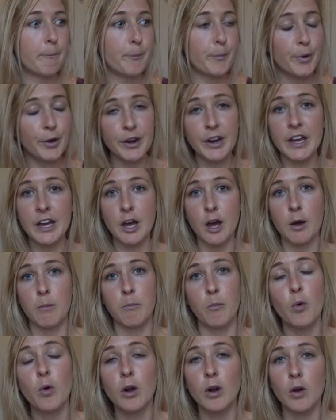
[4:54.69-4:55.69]
putting
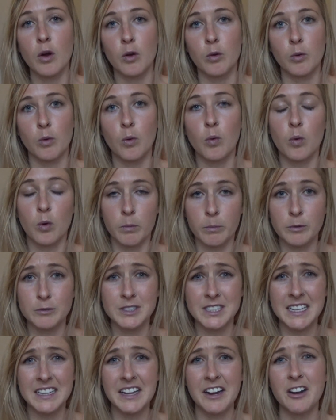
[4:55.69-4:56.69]
more
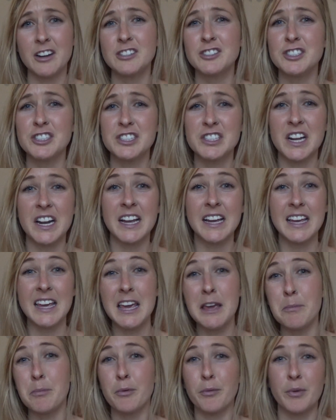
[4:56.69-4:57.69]
hormones in there is just going to
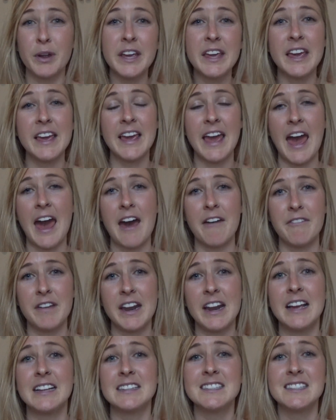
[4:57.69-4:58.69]
keep wreaking
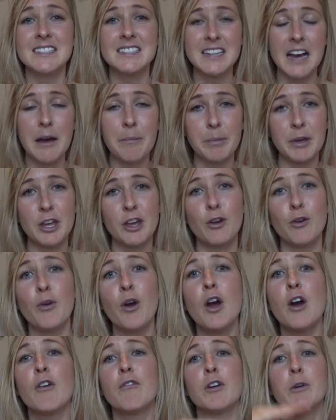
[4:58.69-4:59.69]
havoc and stopping you
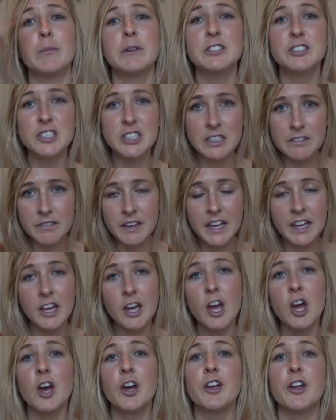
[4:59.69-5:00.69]
from achieving
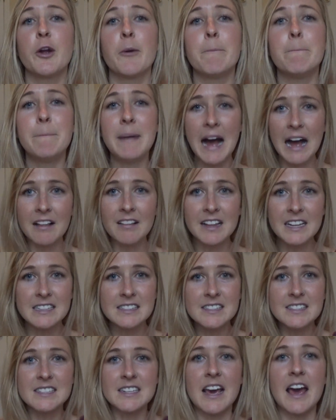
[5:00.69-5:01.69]
your
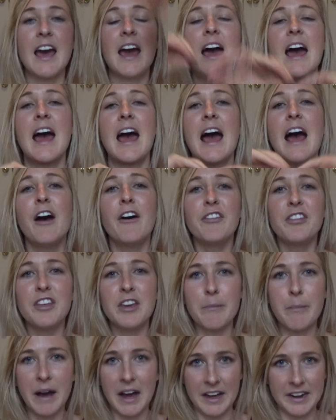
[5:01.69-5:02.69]
balanced,
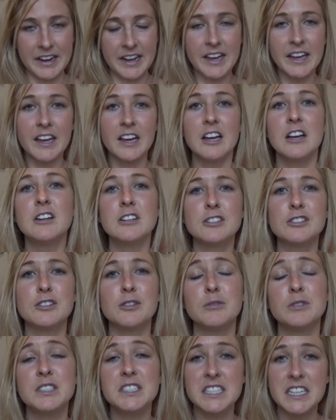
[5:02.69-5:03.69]
healthy body.
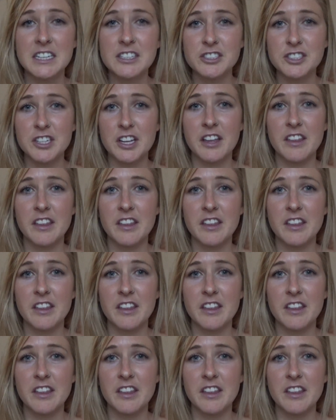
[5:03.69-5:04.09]
So ditch